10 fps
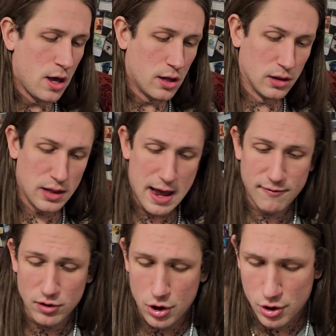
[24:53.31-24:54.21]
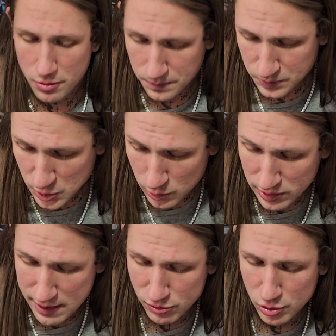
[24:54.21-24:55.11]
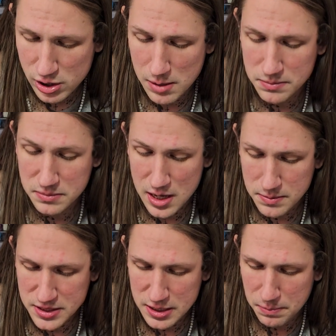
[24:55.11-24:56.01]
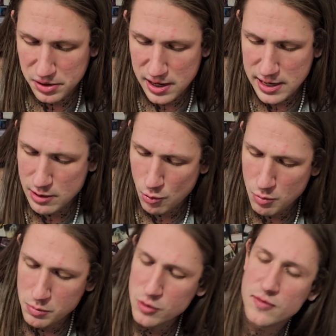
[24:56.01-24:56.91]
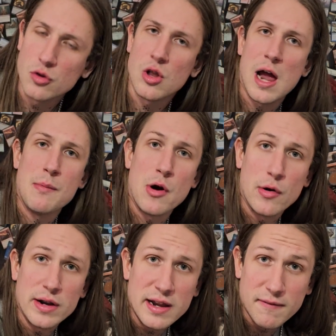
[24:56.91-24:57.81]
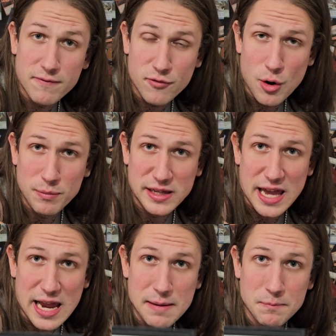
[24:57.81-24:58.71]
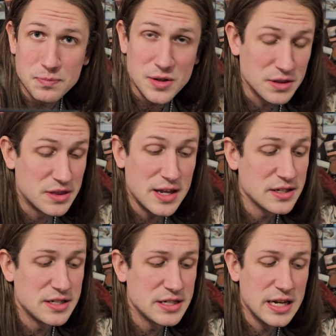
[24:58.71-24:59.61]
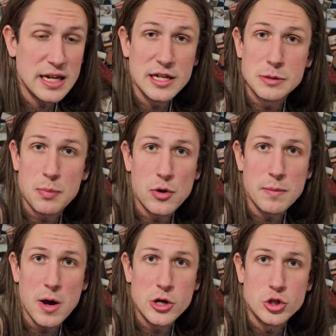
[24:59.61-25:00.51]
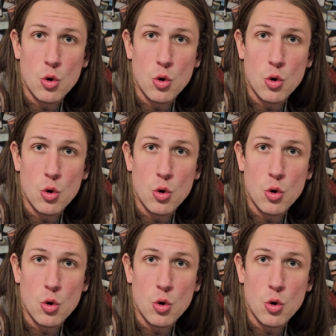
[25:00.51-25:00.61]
Leveler. When Leveler comes into play, remove your library from the game. This is pretty much